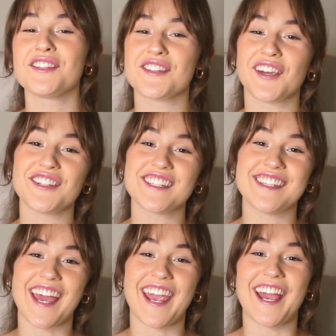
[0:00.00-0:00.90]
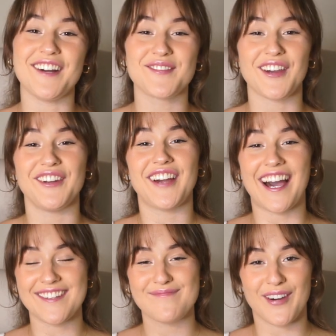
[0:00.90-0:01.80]
So today I'm going to
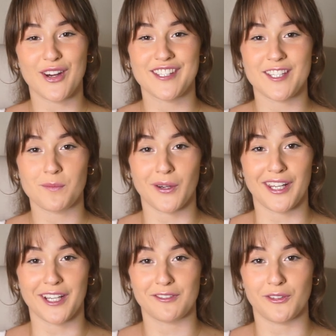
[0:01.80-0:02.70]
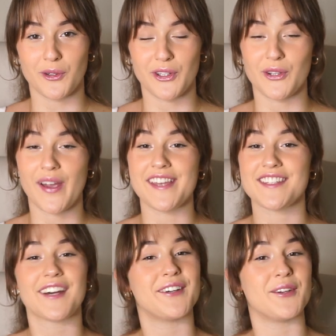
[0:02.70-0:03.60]
unbox this product for you and
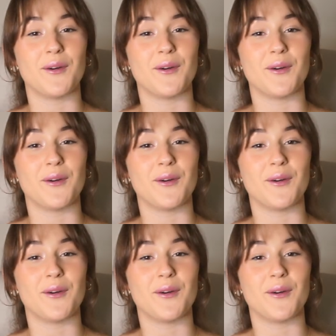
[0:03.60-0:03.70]
tell you